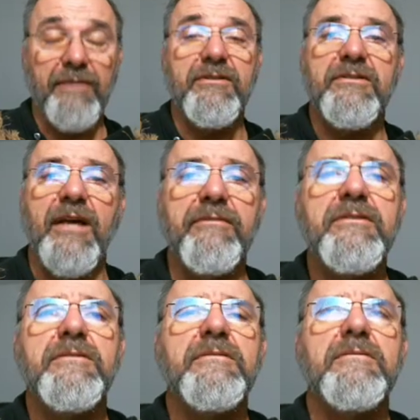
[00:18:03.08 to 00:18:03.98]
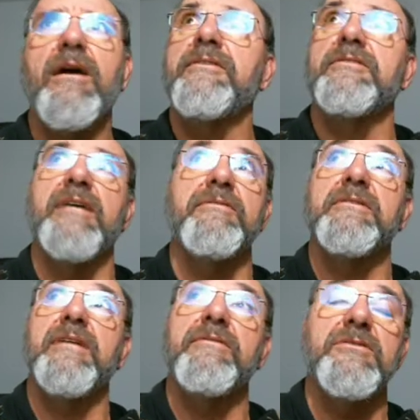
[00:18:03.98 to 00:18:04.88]
sevens, not the 7
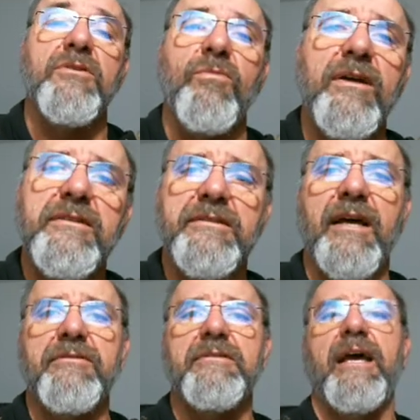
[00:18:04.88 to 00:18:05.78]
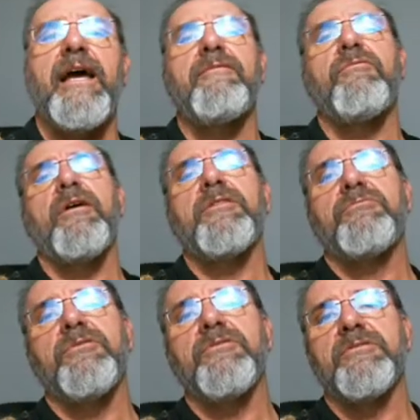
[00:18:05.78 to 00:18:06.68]
sevens, the 1 7, halfway
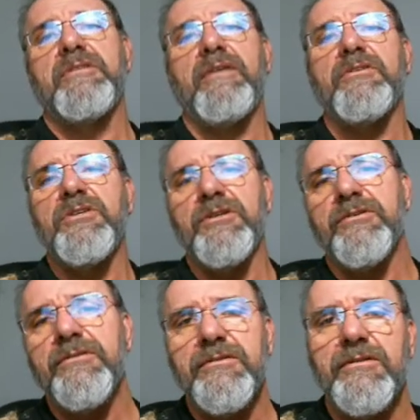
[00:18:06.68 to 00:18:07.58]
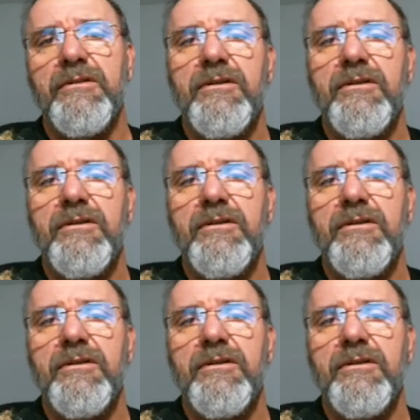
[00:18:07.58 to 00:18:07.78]
through the 7 years,